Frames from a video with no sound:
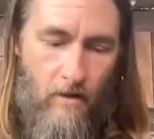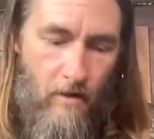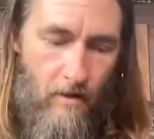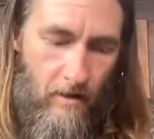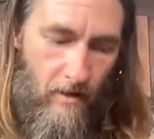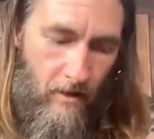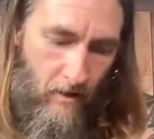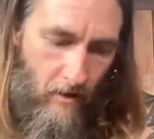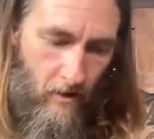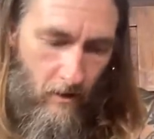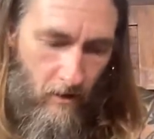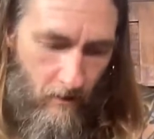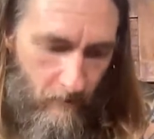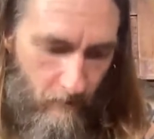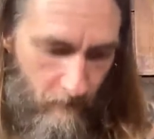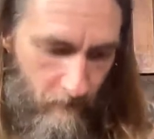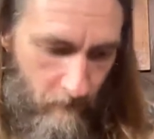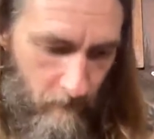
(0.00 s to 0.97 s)

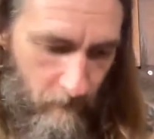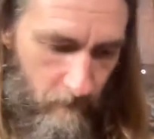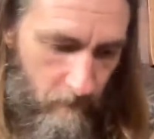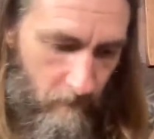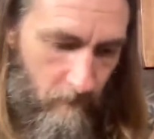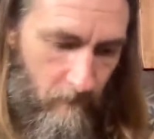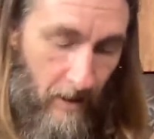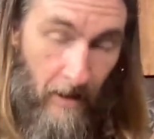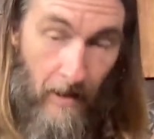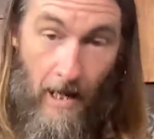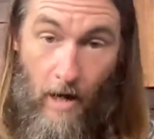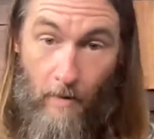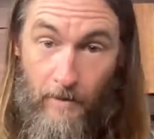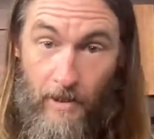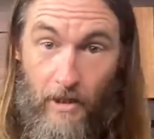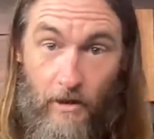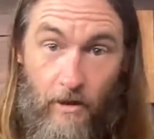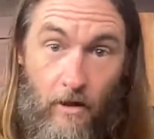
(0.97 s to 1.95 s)
allow me to
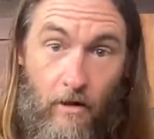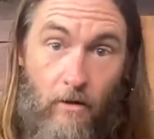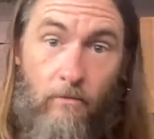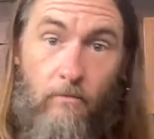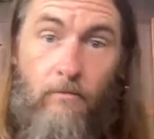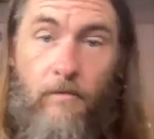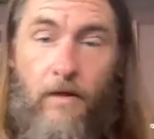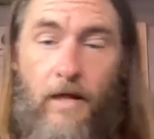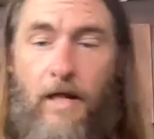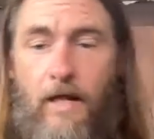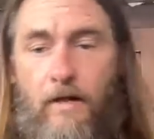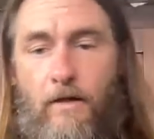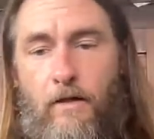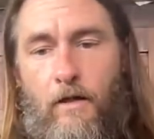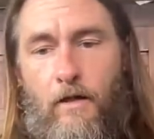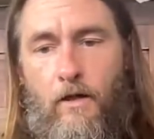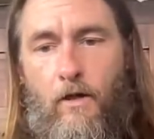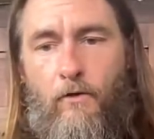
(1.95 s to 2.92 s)
go and
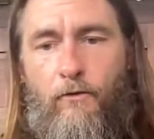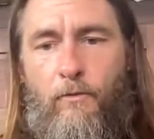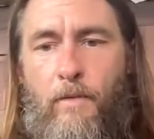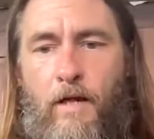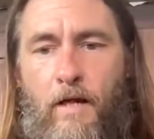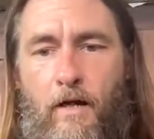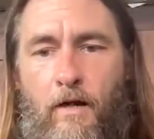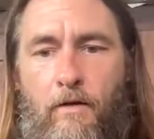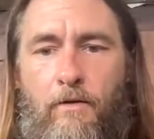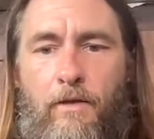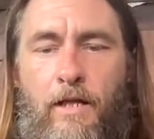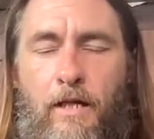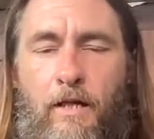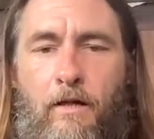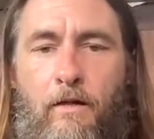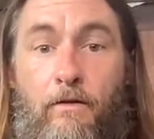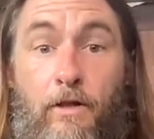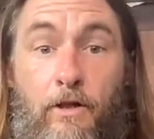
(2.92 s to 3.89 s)
go from there.
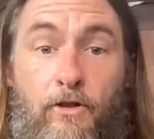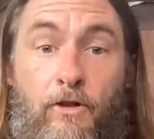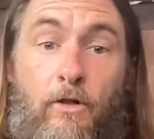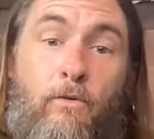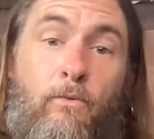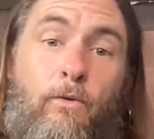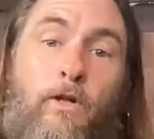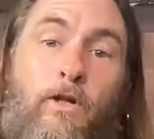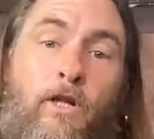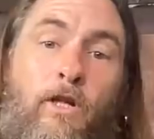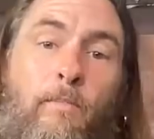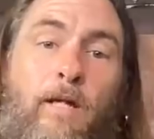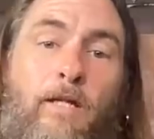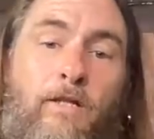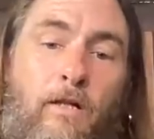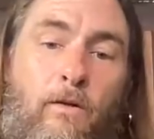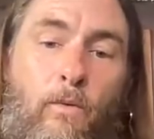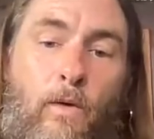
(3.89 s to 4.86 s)
There's a really
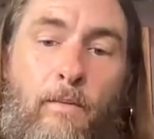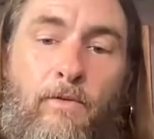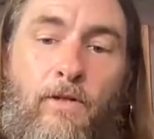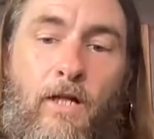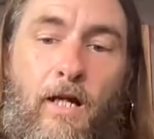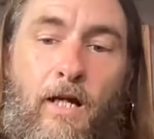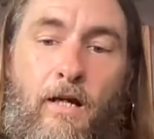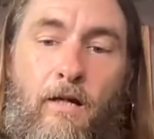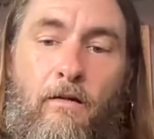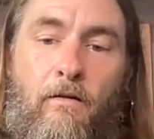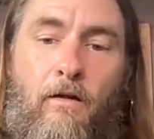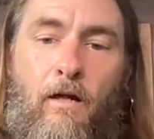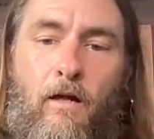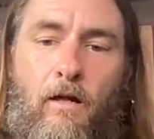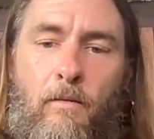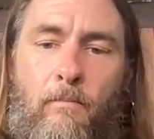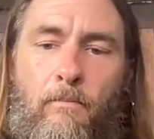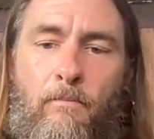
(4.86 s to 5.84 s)
amazing website.
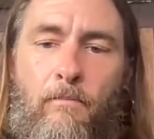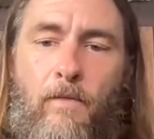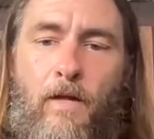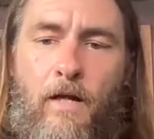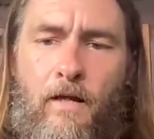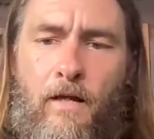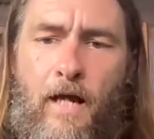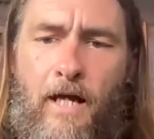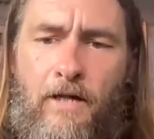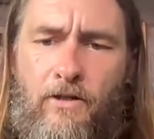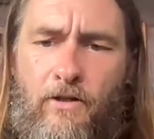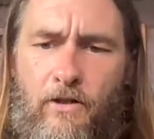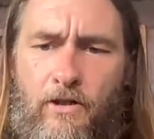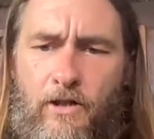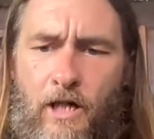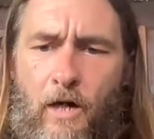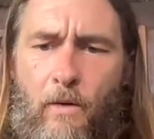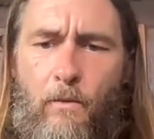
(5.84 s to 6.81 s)
Actually,
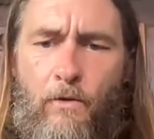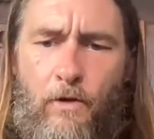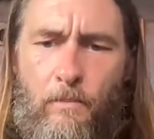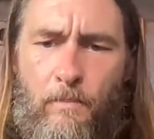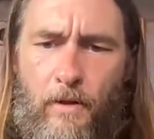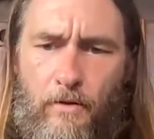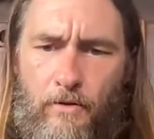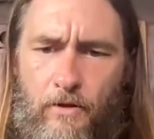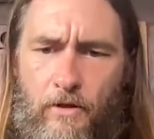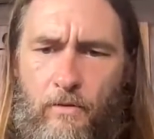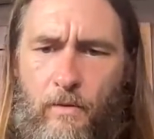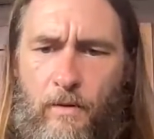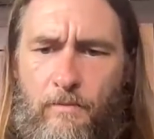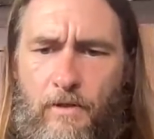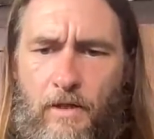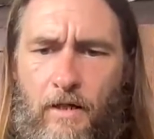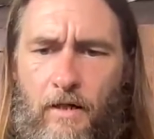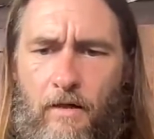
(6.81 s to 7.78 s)
Sarah, will you post this
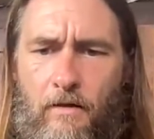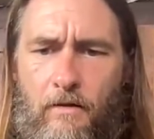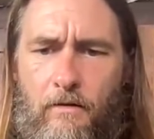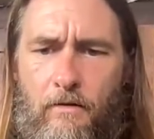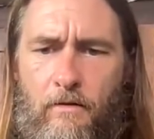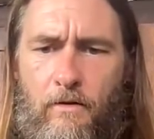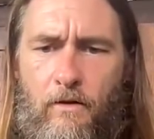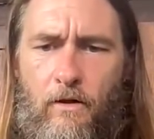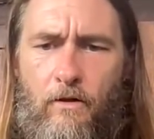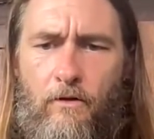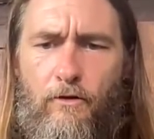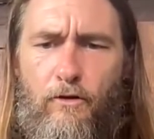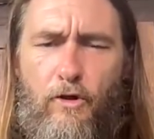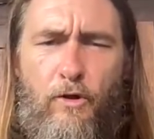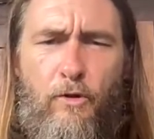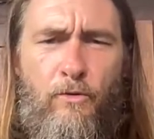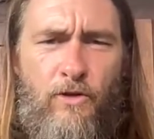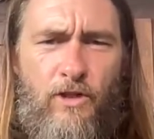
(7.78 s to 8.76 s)
website called
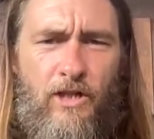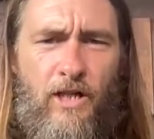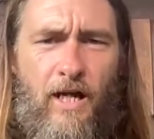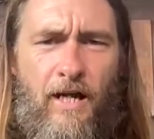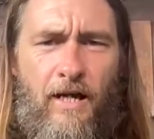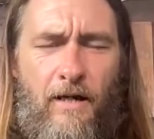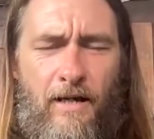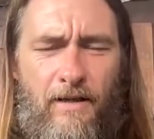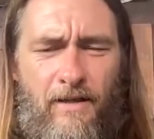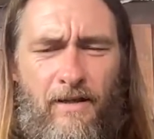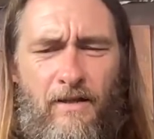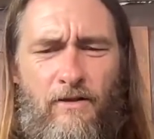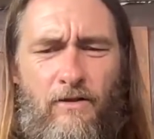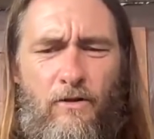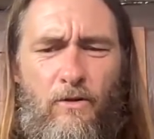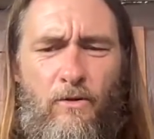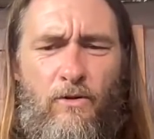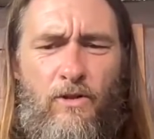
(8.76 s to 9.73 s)
Noonsight? I think it's
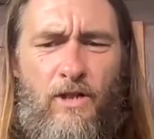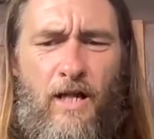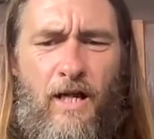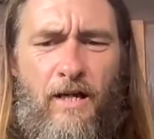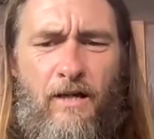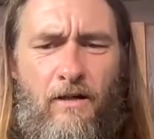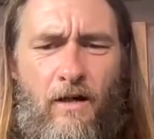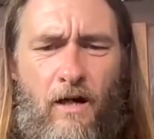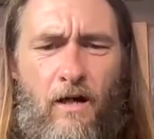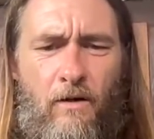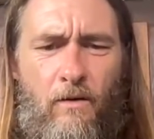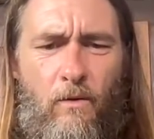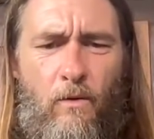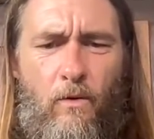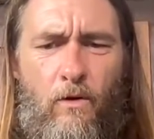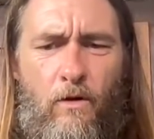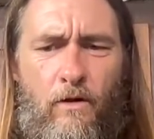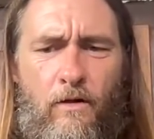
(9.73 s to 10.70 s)

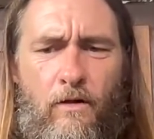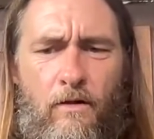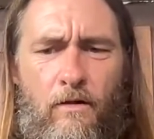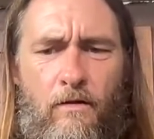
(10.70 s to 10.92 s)
noonsight.org.